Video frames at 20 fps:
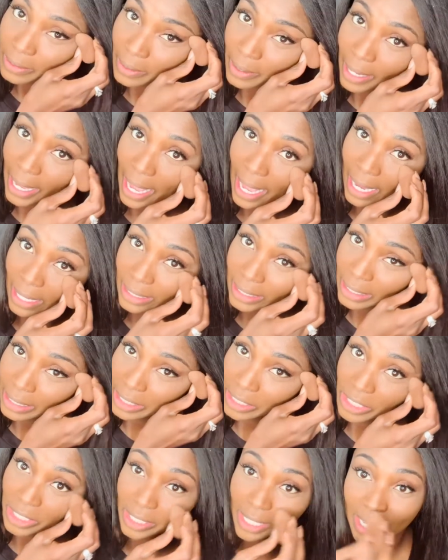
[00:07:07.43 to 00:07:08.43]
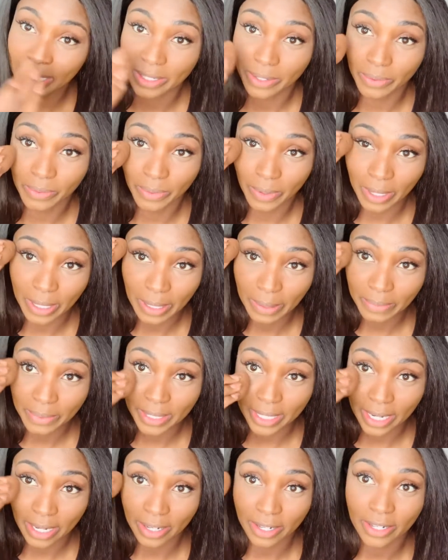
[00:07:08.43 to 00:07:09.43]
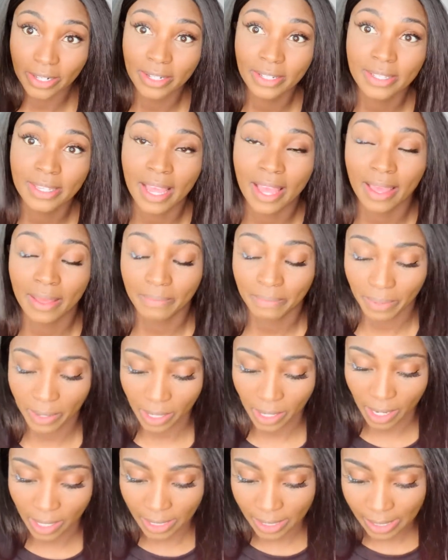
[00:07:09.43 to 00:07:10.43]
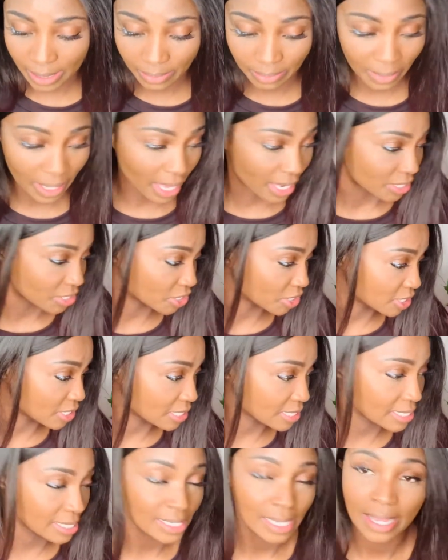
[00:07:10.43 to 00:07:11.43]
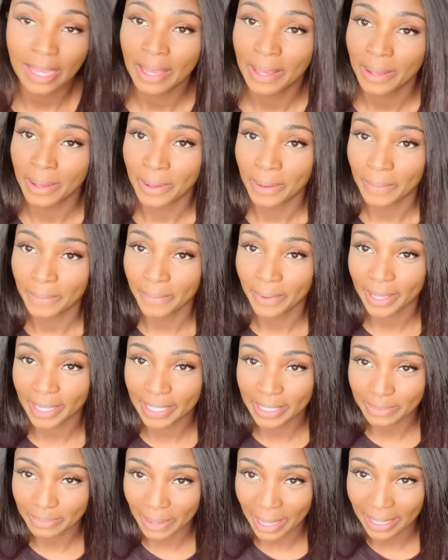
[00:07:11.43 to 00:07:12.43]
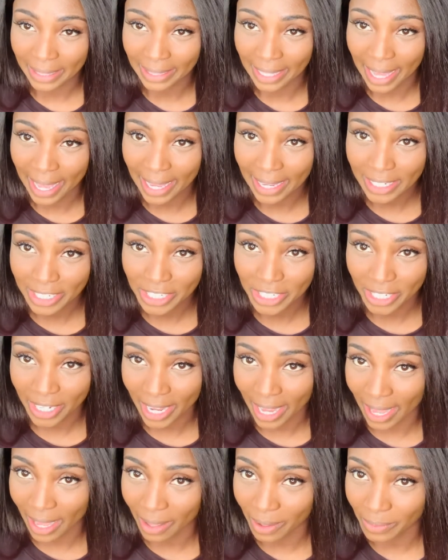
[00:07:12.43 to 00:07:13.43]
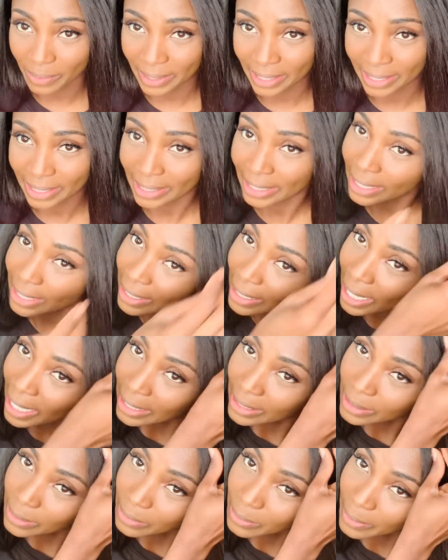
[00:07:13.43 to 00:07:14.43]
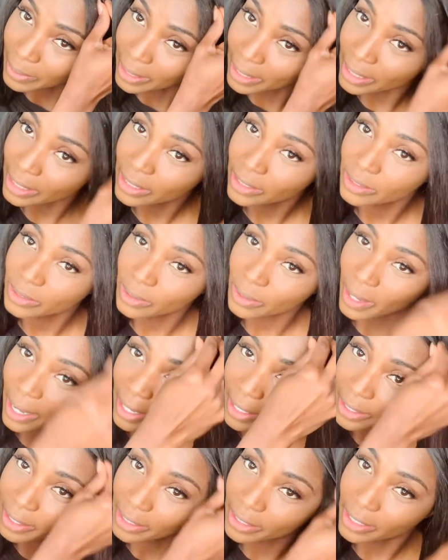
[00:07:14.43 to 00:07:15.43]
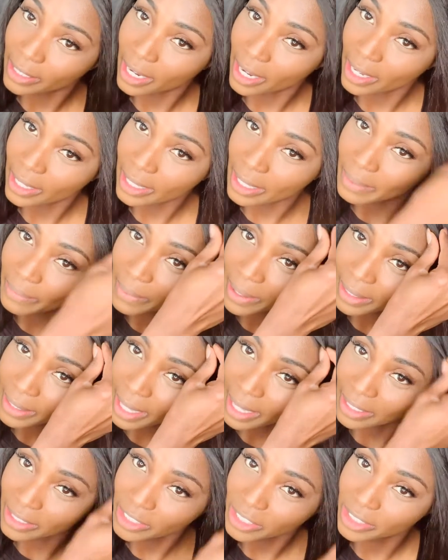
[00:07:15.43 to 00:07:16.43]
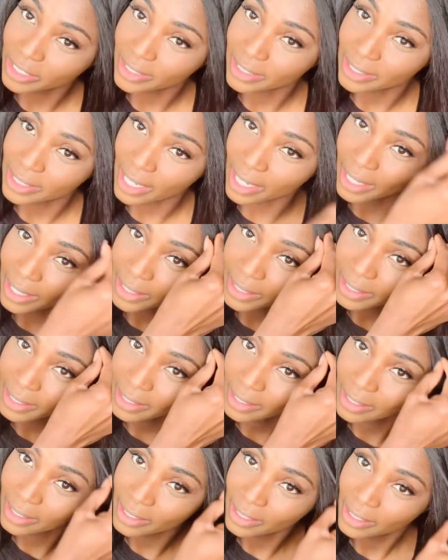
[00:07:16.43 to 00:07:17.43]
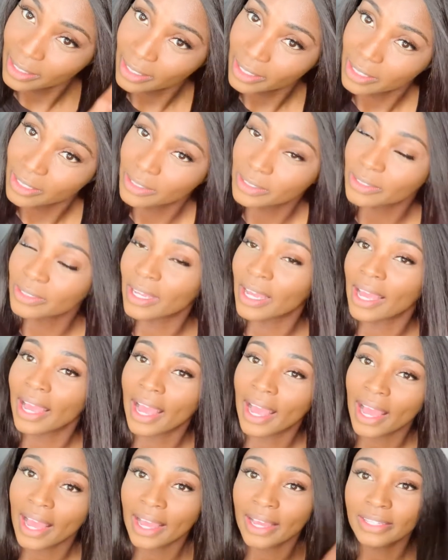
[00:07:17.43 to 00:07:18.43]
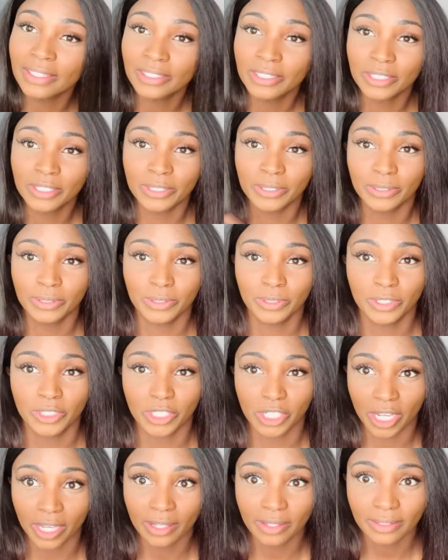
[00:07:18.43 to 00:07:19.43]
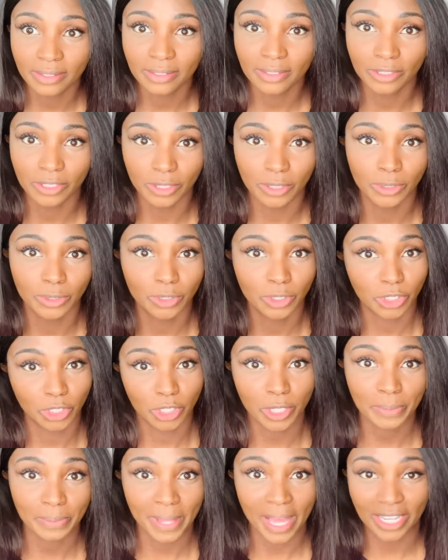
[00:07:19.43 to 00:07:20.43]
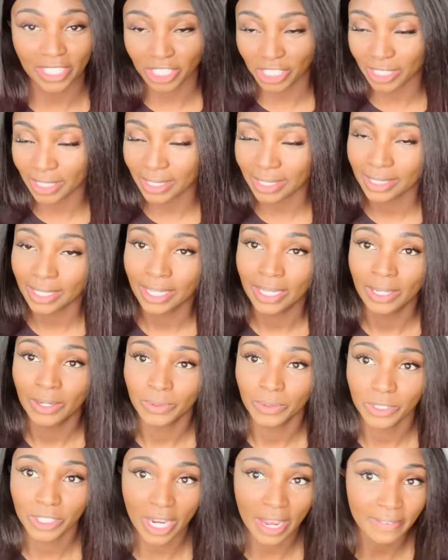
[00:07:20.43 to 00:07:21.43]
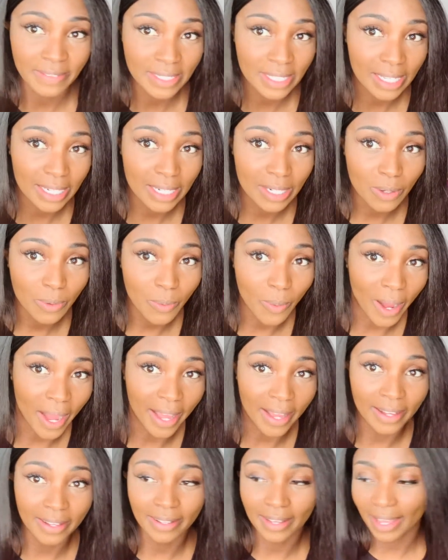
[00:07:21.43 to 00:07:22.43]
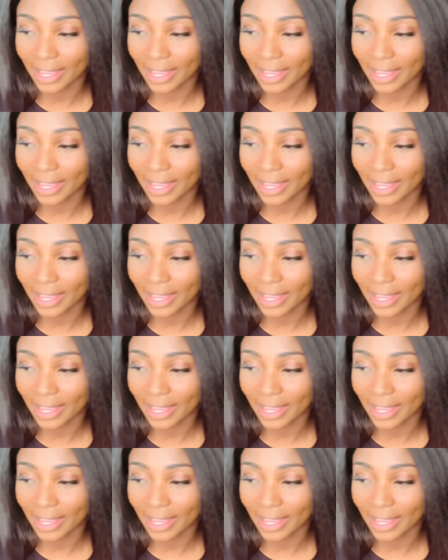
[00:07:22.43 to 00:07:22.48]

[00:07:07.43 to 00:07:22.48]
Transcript: I actually just had to run upstairs and put on some lashes because my lash gal was sick last week, so I could not get my lashes done. So I had to just do strip lashes, which I haven't done in a while.